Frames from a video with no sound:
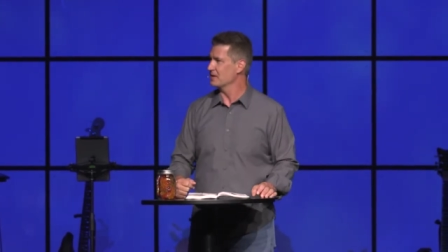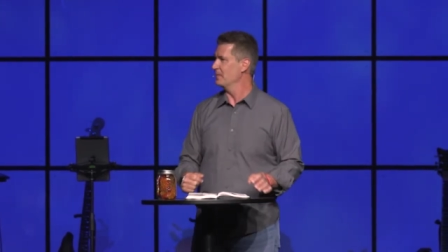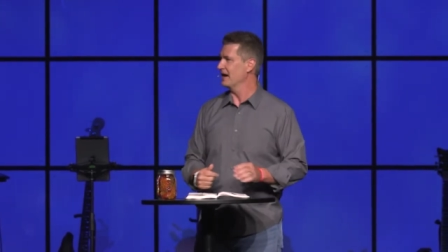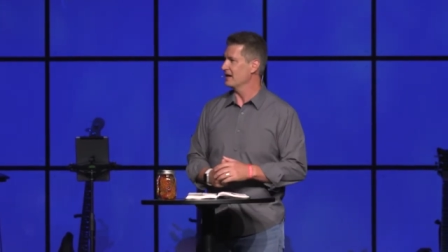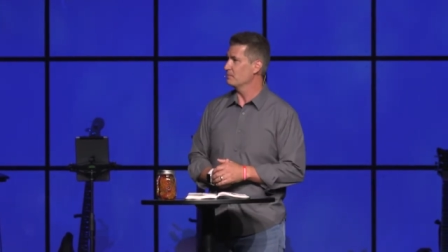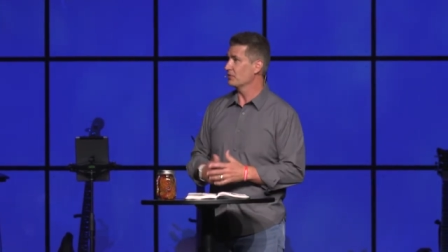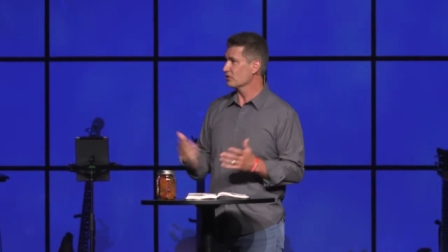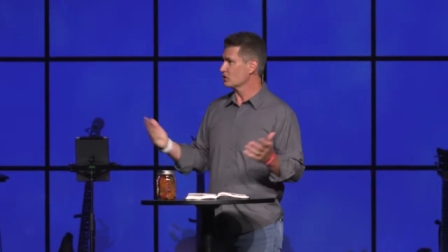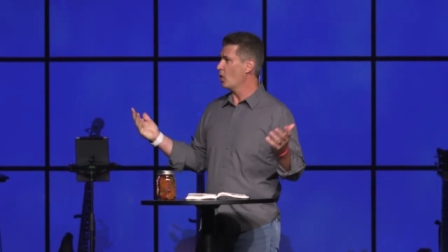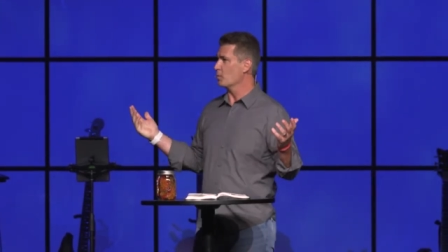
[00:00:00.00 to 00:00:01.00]
about it. But
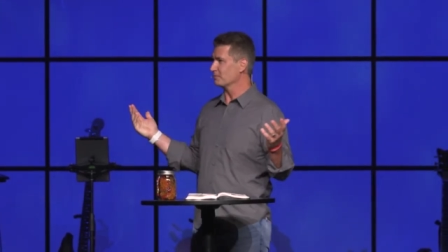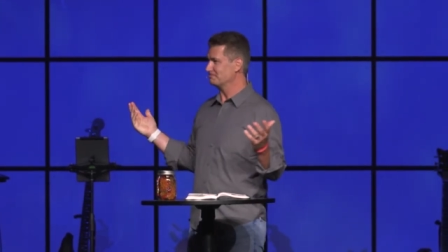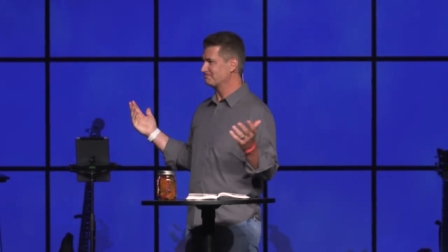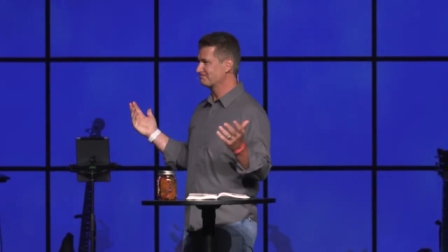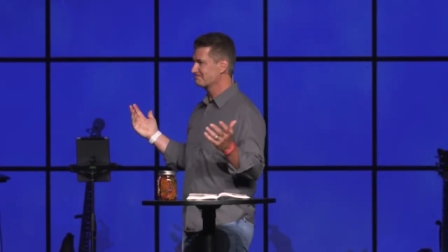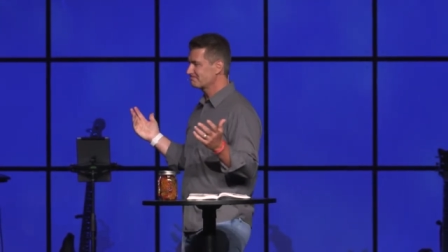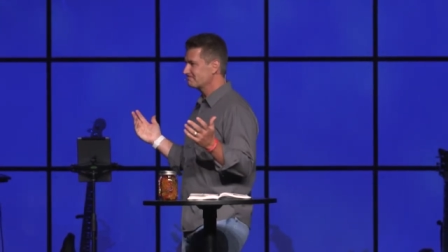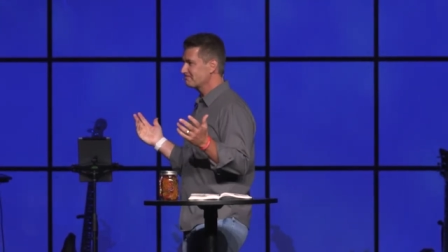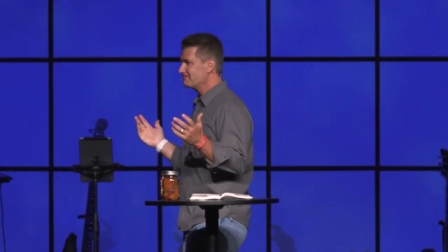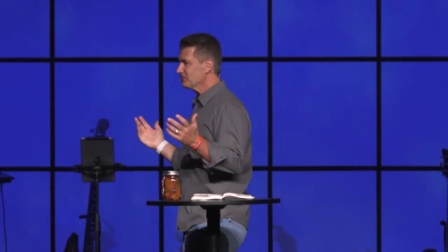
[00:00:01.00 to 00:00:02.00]
there's hope.
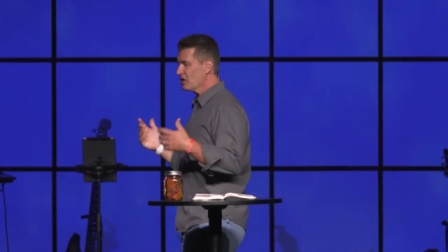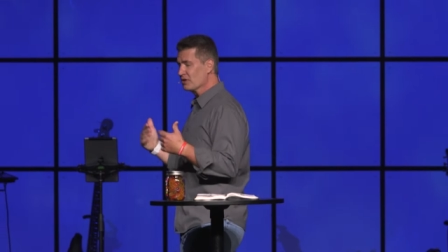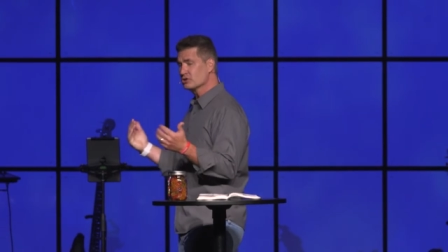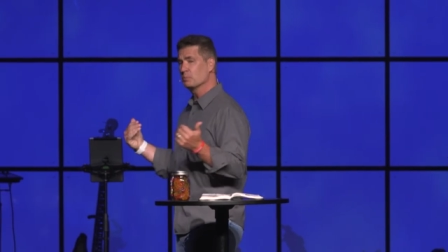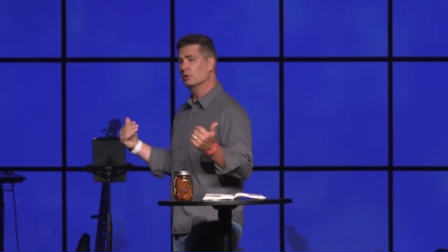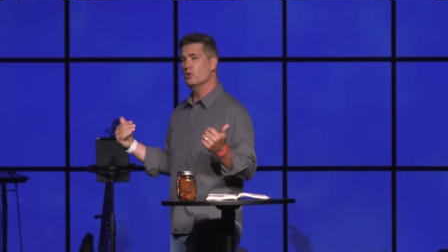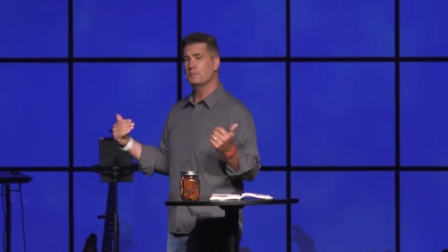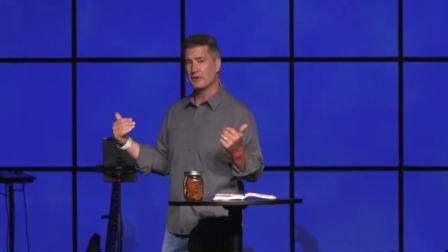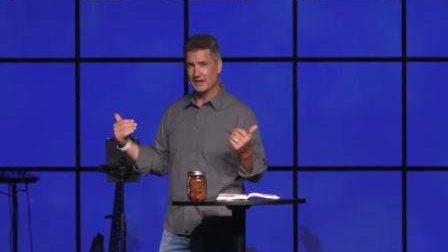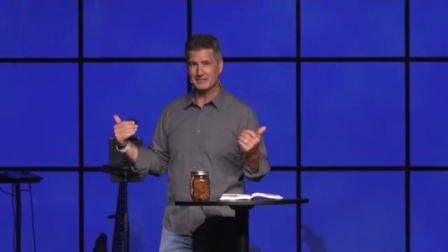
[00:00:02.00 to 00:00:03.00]
There's a
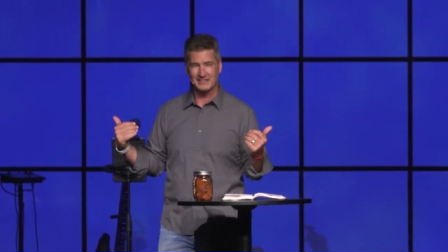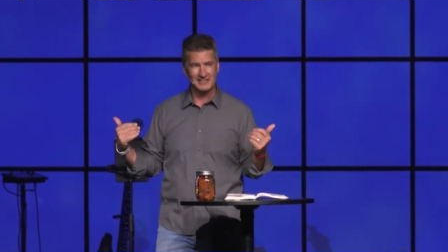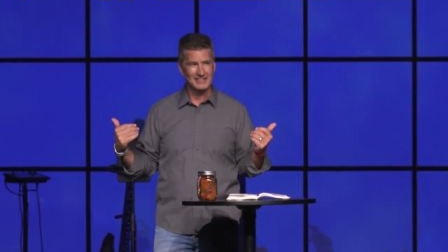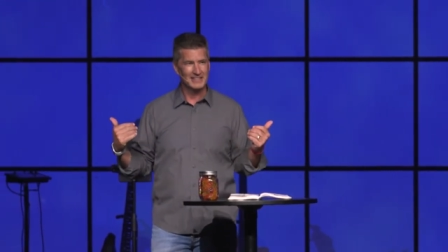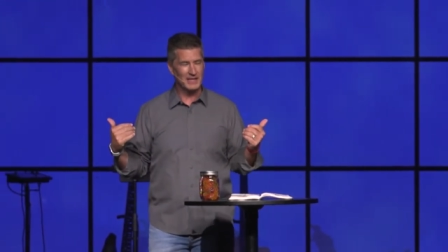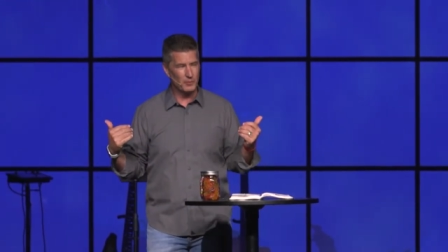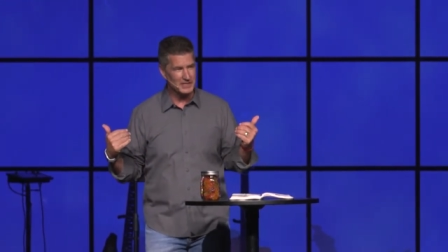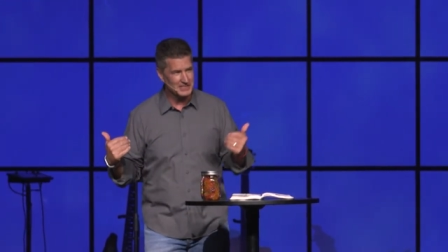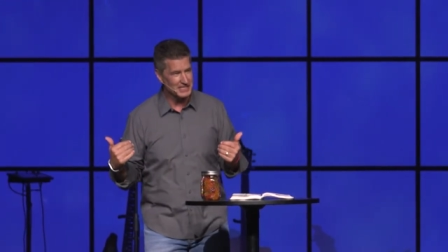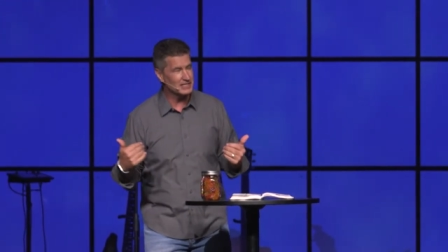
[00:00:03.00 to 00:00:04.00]
blueprint that we
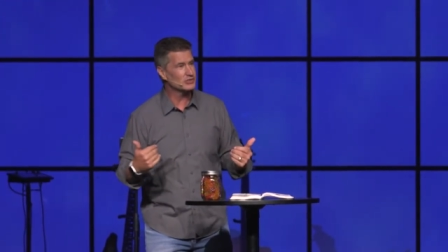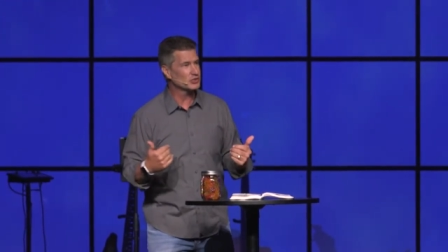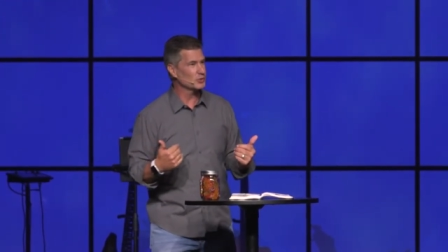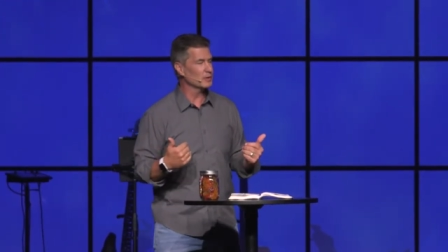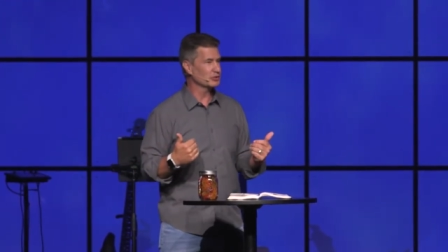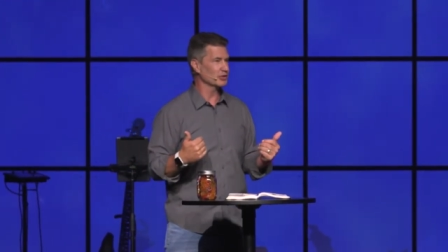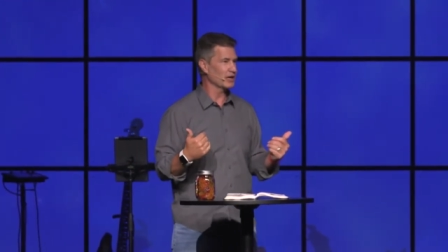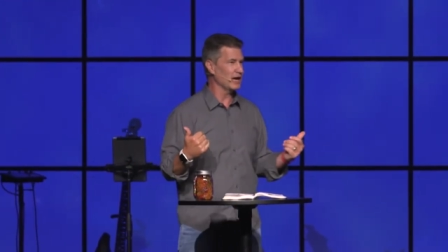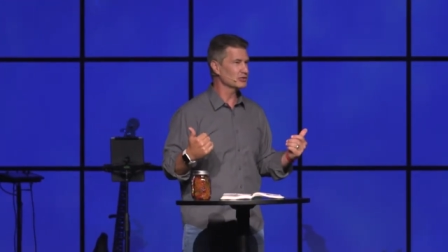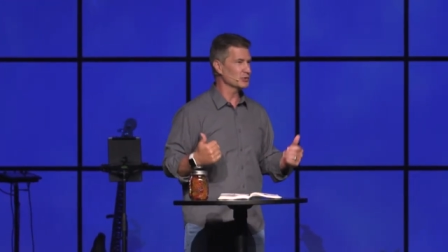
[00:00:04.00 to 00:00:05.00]
see in Scripture.
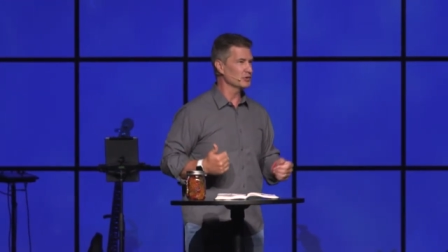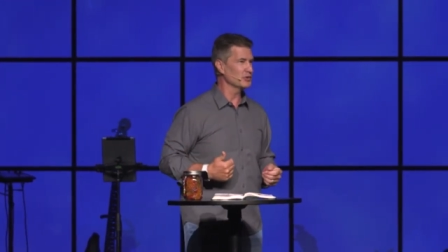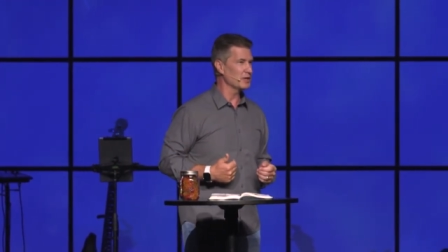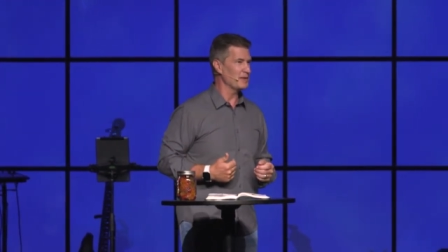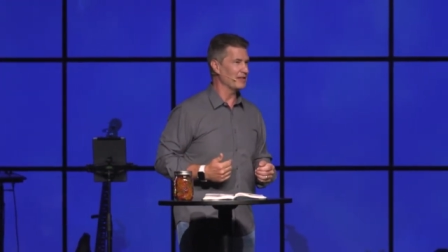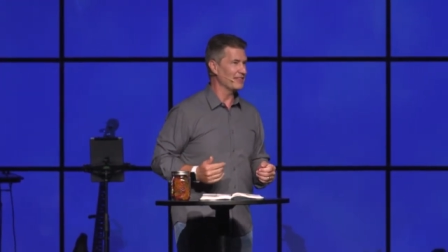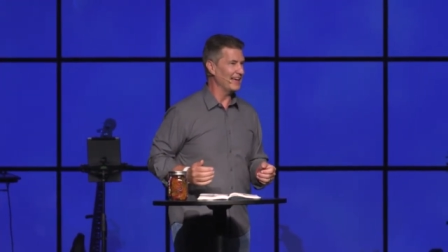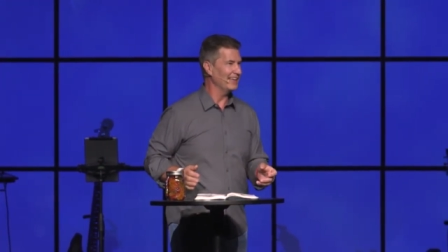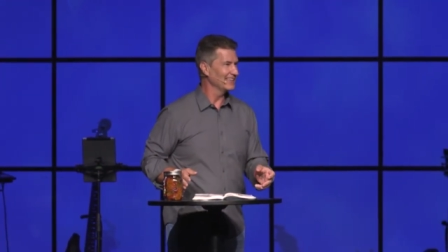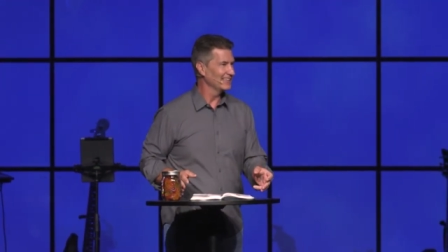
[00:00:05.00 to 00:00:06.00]
God's real good about
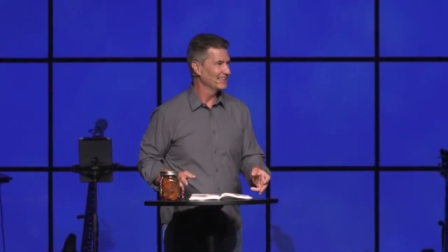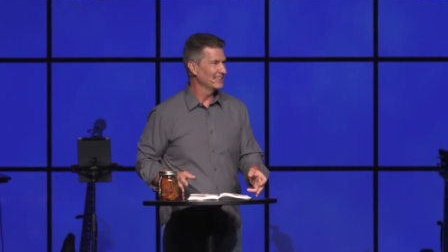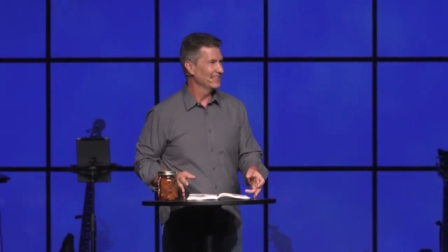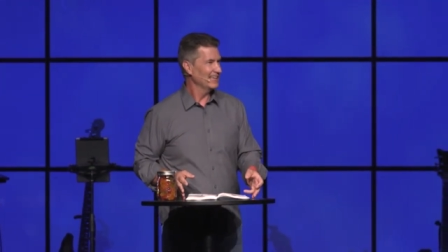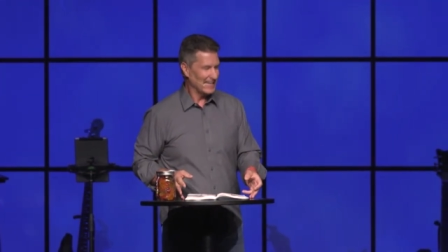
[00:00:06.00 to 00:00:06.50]
that. In